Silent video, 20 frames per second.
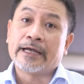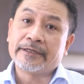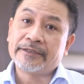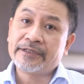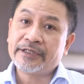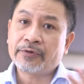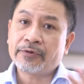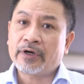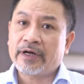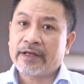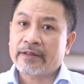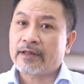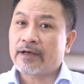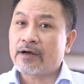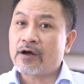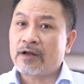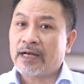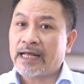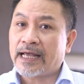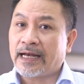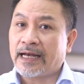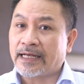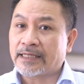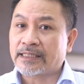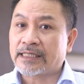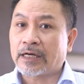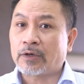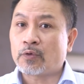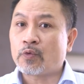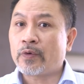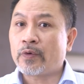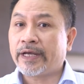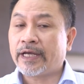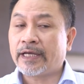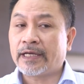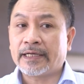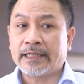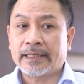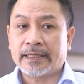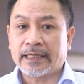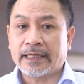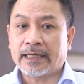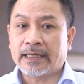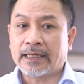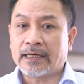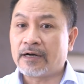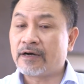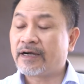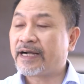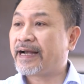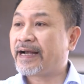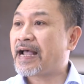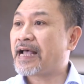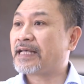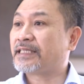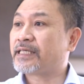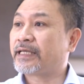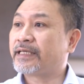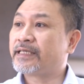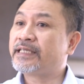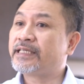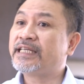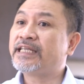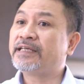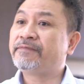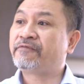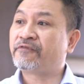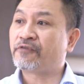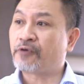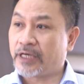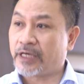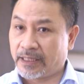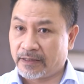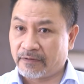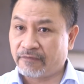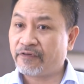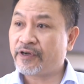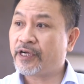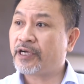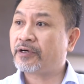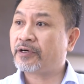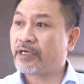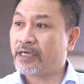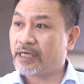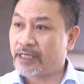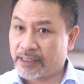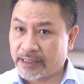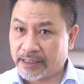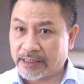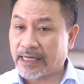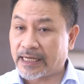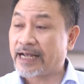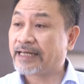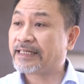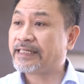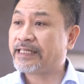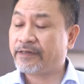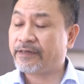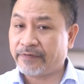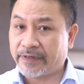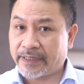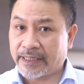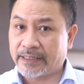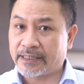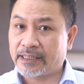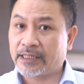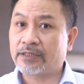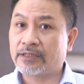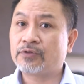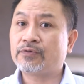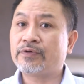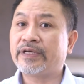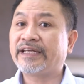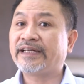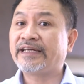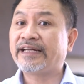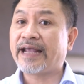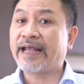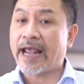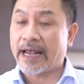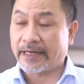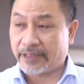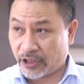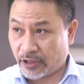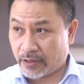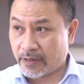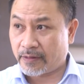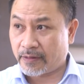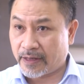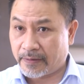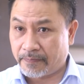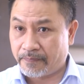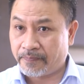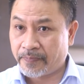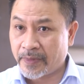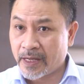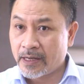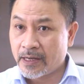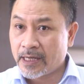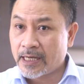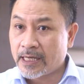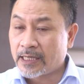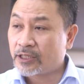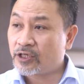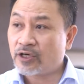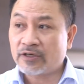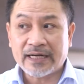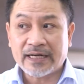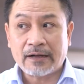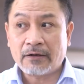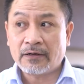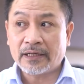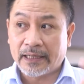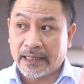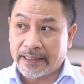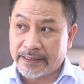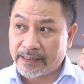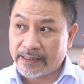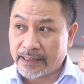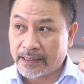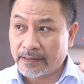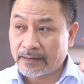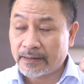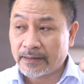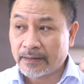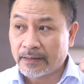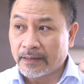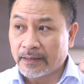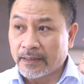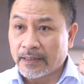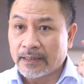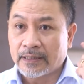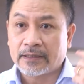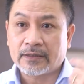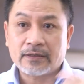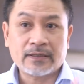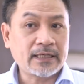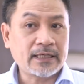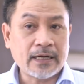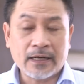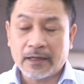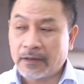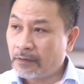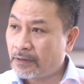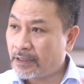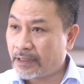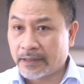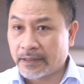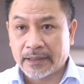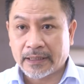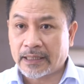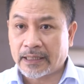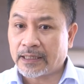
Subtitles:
During the online lesson, we organize different, various activities to engage them. Not only listen, not only